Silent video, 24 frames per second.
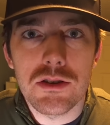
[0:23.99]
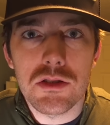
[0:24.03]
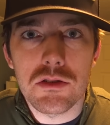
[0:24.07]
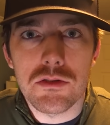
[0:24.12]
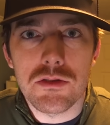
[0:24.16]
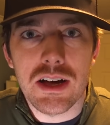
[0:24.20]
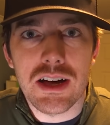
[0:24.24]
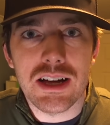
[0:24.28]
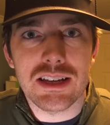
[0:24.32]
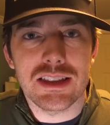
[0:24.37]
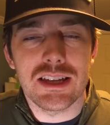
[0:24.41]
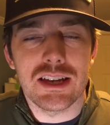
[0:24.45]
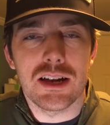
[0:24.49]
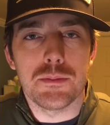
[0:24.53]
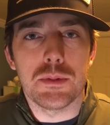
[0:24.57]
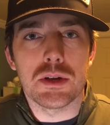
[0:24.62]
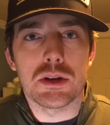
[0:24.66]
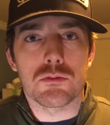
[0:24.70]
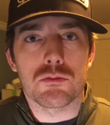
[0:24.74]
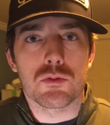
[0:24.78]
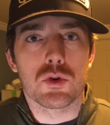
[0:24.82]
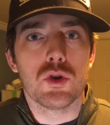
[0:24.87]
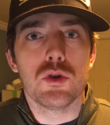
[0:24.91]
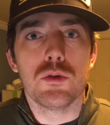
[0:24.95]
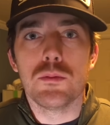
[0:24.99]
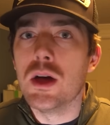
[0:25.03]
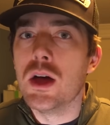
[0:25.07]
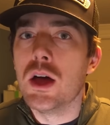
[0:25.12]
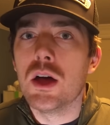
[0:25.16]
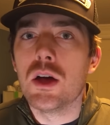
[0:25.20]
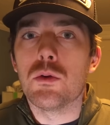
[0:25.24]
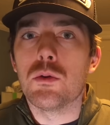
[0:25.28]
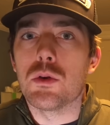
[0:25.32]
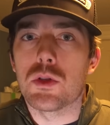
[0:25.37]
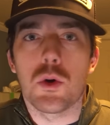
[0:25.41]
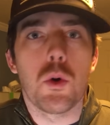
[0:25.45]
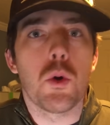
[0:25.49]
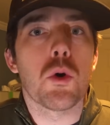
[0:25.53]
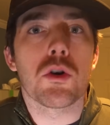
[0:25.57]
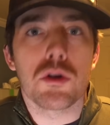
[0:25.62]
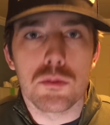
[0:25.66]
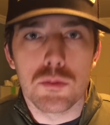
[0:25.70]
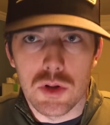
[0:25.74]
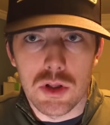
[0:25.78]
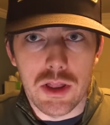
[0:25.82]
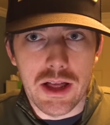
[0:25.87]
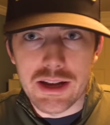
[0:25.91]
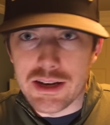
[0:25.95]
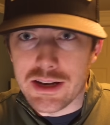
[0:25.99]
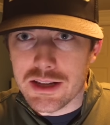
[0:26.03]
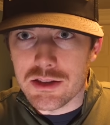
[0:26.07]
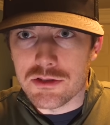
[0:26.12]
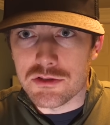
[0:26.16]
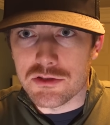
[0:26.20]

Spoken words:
The fact that I'm in a room with horrible lighting.